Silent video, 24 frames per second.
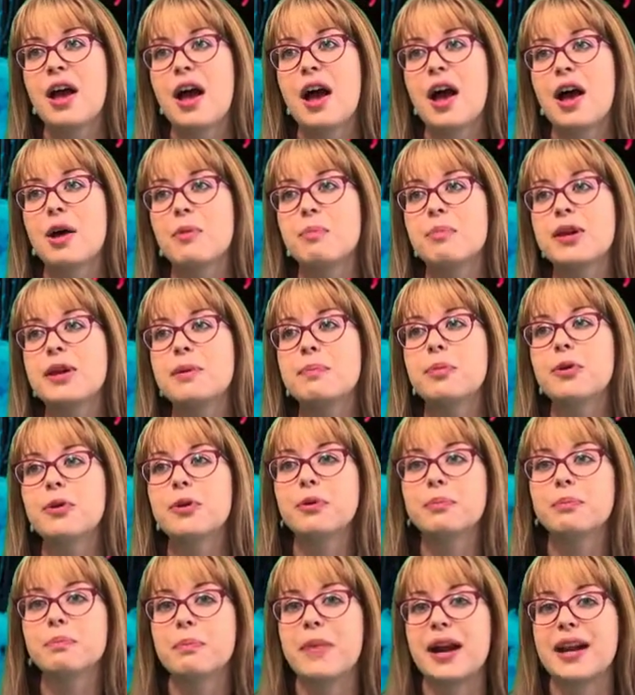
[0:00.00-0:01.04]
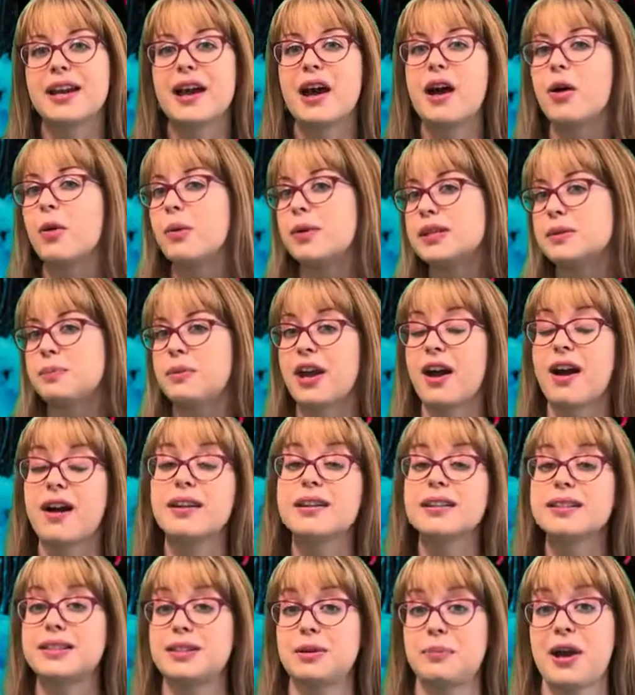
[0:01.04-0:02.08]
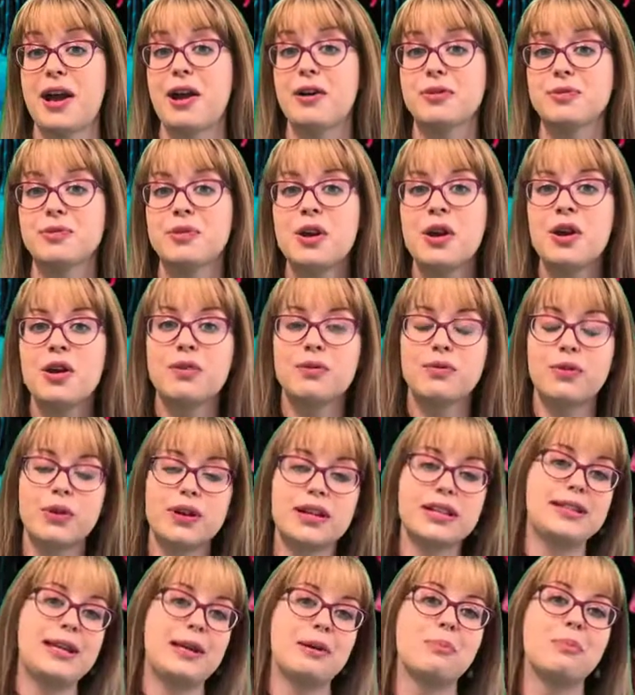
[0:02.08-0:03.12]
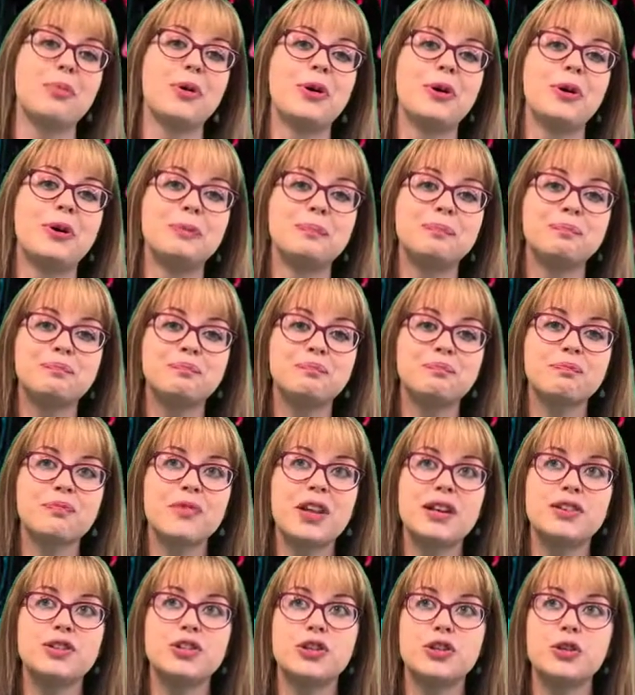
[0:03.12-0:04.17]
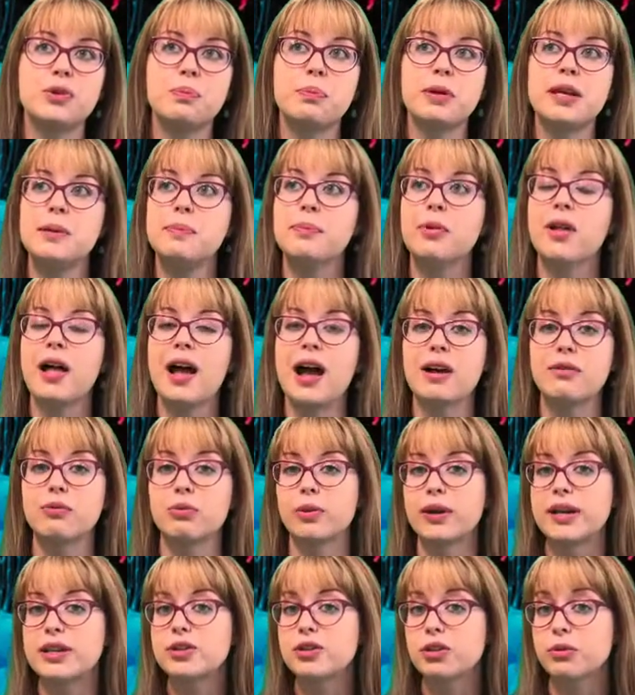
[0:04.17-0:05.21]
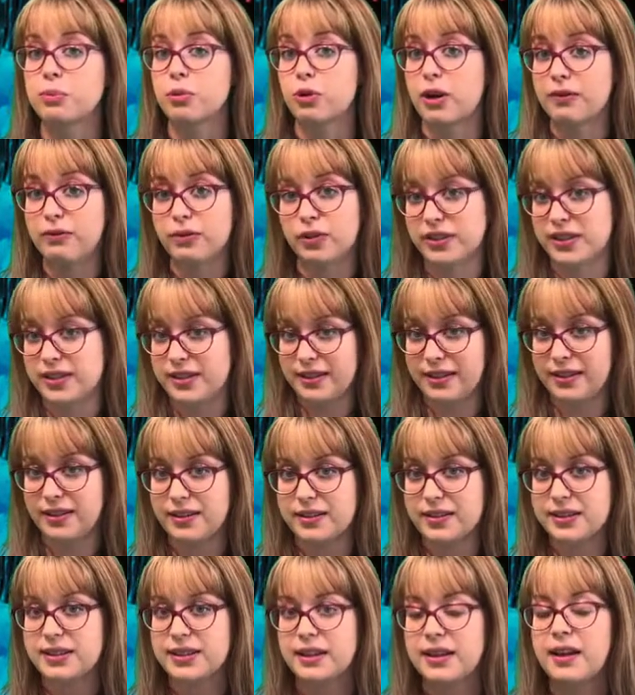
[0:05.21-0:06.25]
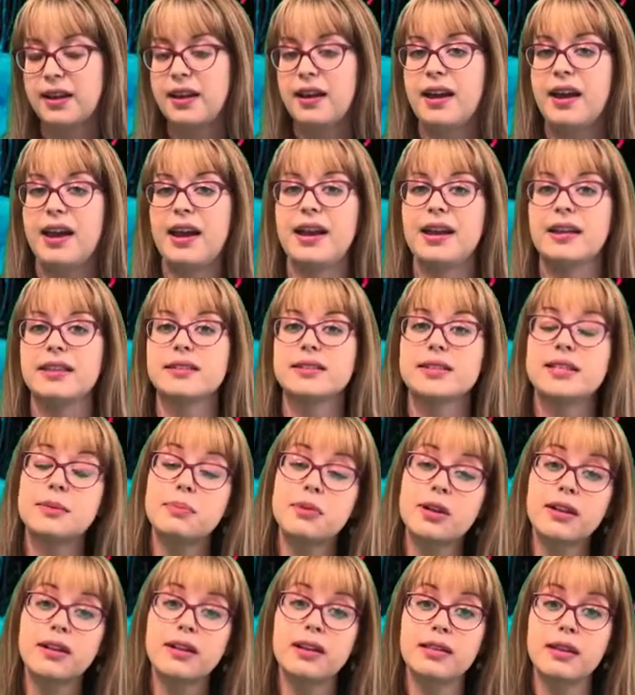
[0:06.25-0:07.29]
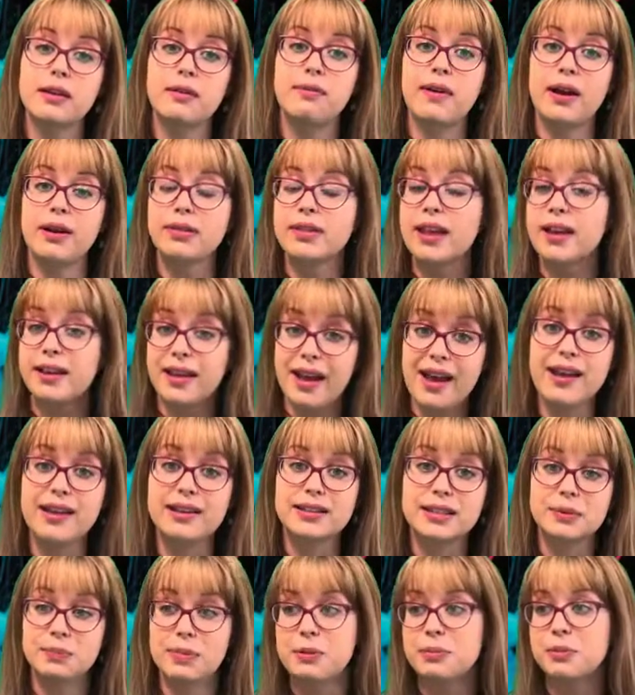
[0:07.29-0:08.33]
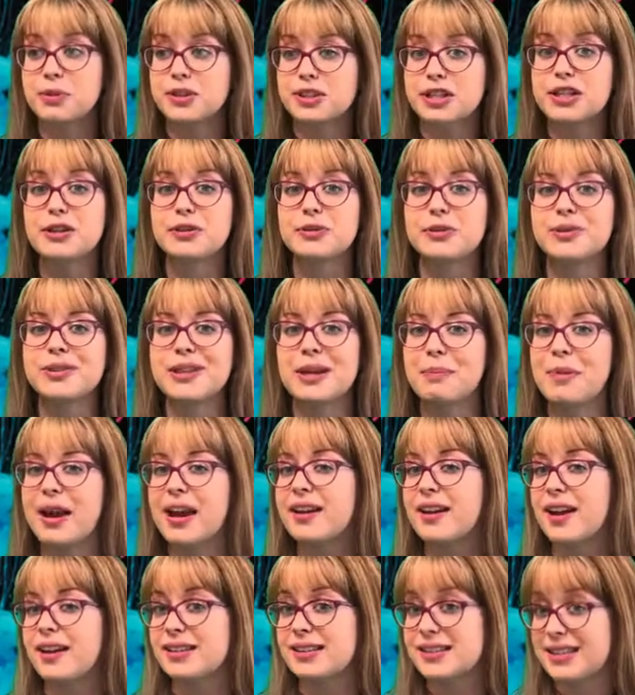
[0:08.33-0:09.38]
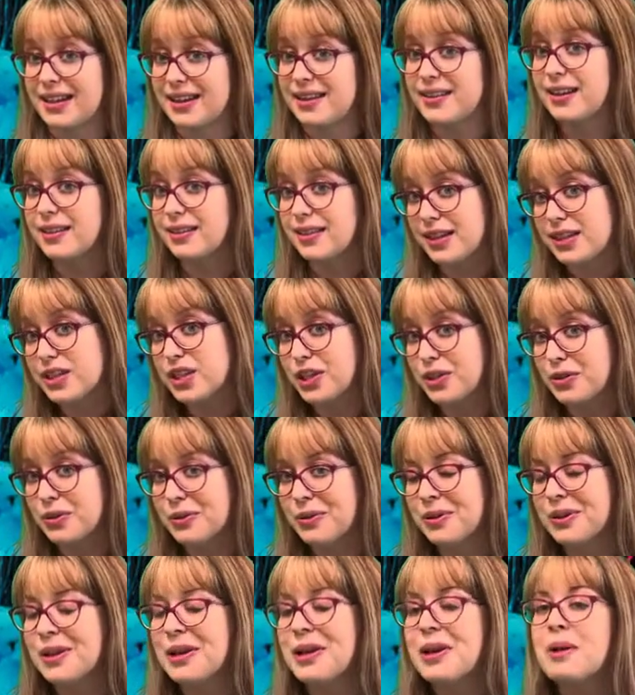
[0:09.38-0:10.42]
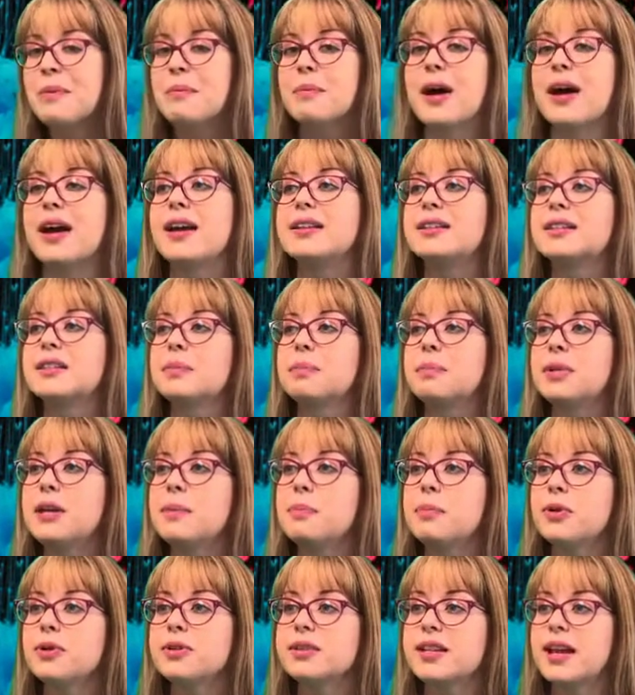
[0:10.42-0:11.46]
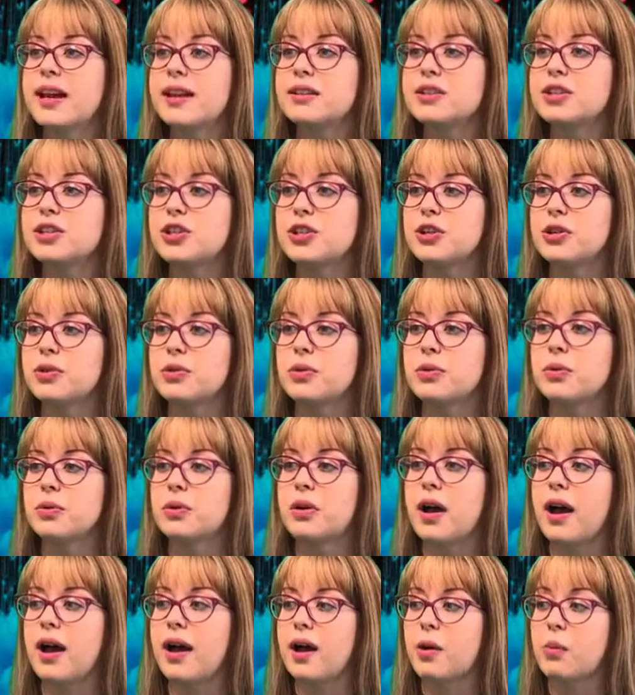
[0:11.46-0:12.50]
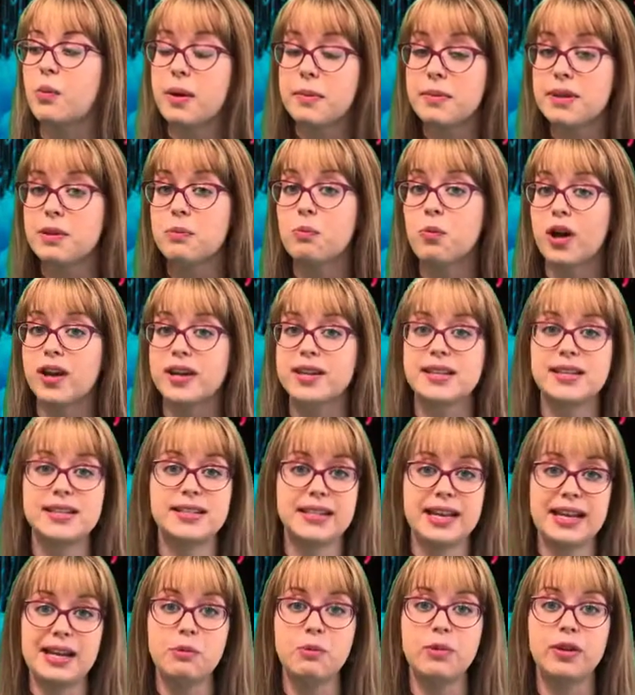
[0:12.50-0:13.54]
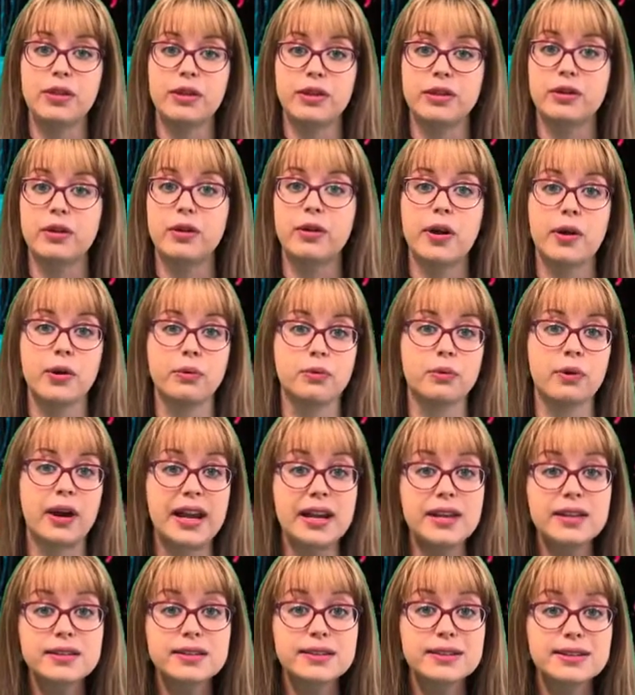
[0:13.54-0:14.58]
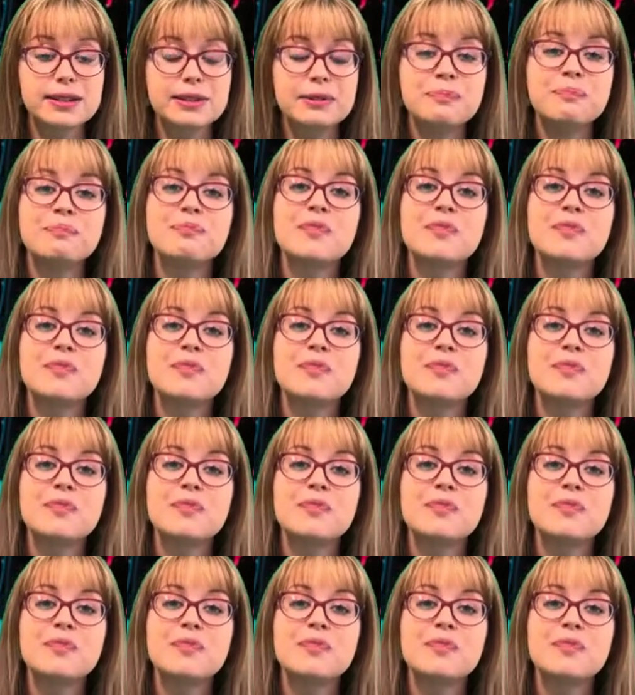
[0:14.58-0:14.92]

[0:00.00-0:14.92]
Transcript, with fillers: uh, people might not always be honest about. For example, do people have racial preferences? And typically they found that yes, people do. They might not say that they do, but people tend to, uh, women want to date within their own race,